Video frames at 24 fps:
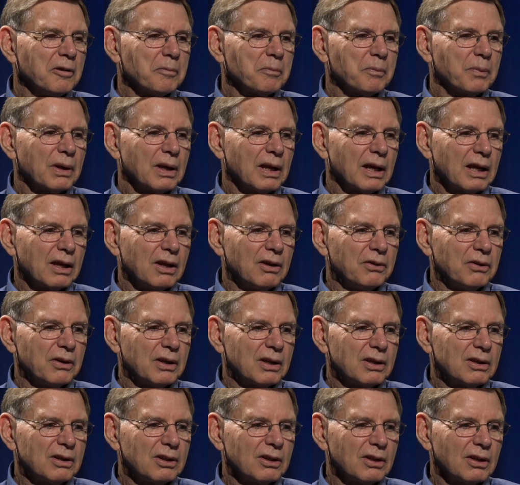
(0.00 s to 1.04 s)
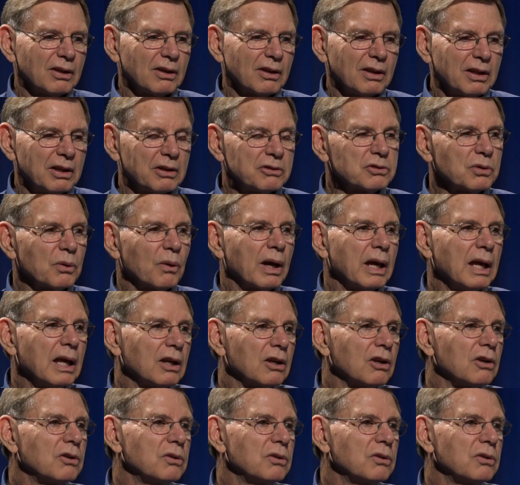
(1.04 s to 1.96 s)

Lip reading: but I couldn't, and so I had to